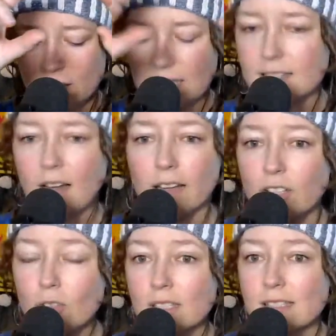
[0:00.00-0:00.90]
It's not
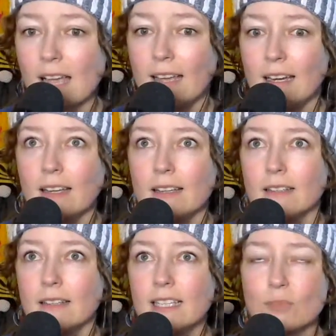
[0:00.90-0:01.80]
you deciding.
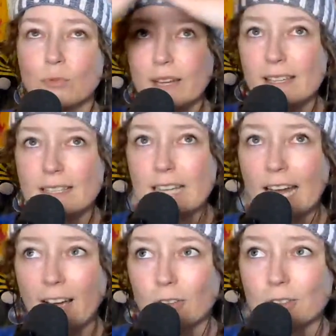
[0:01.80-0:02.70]
It's written
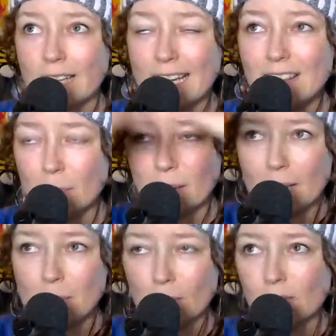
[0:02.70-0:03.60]
down in the
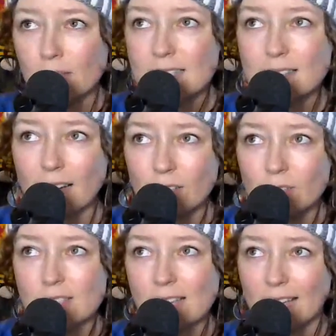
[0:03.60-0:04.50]
Bible. It's not you
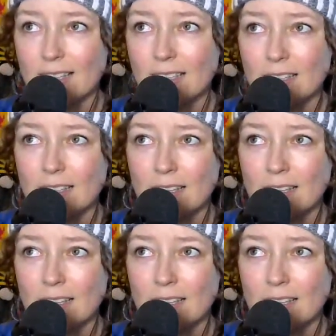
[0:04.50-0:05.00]
deciding.